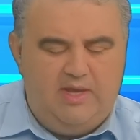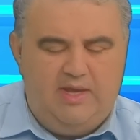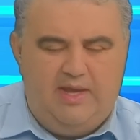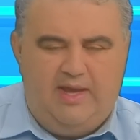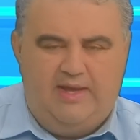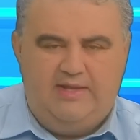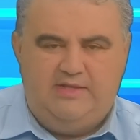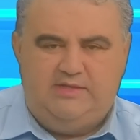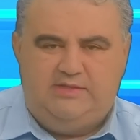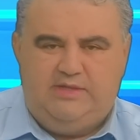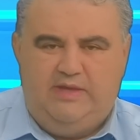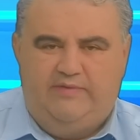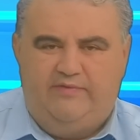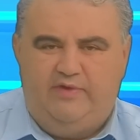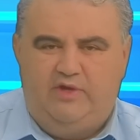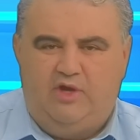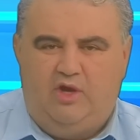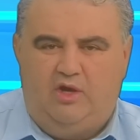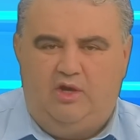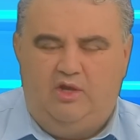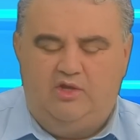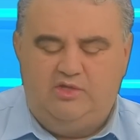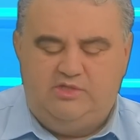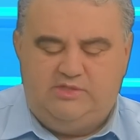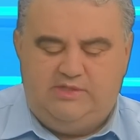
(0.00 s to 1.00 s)
And 7
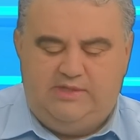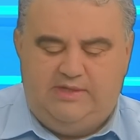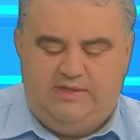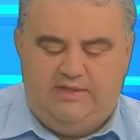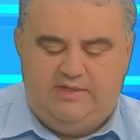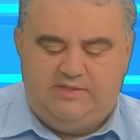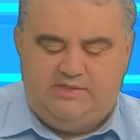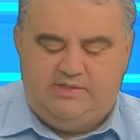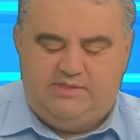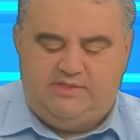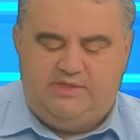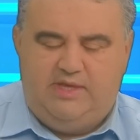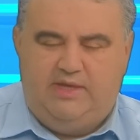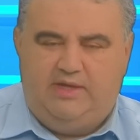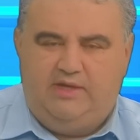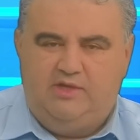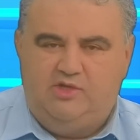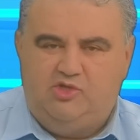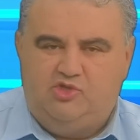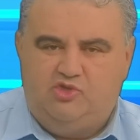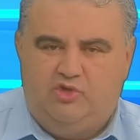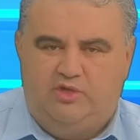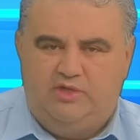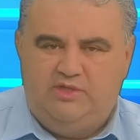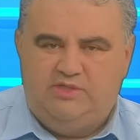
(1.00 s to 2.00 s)
Hollow Scene is the
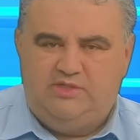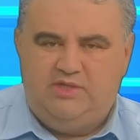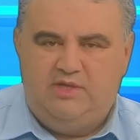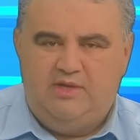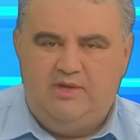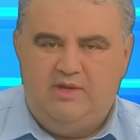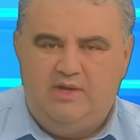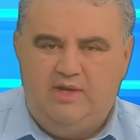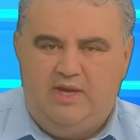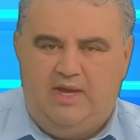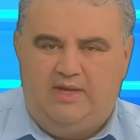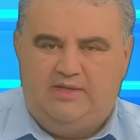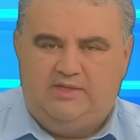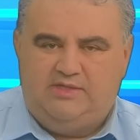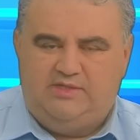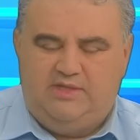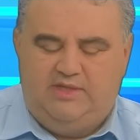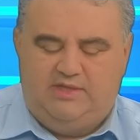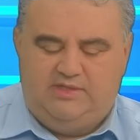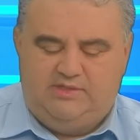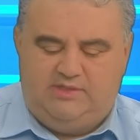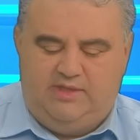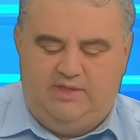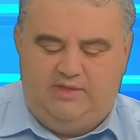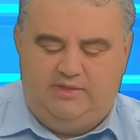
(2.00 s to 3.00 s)
second choice at
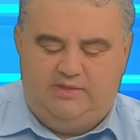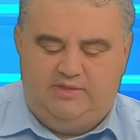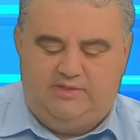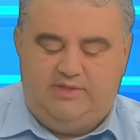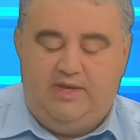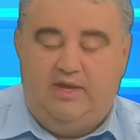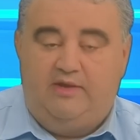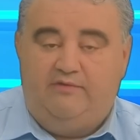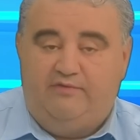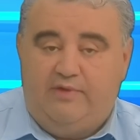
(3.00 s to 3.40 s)
16 to 10.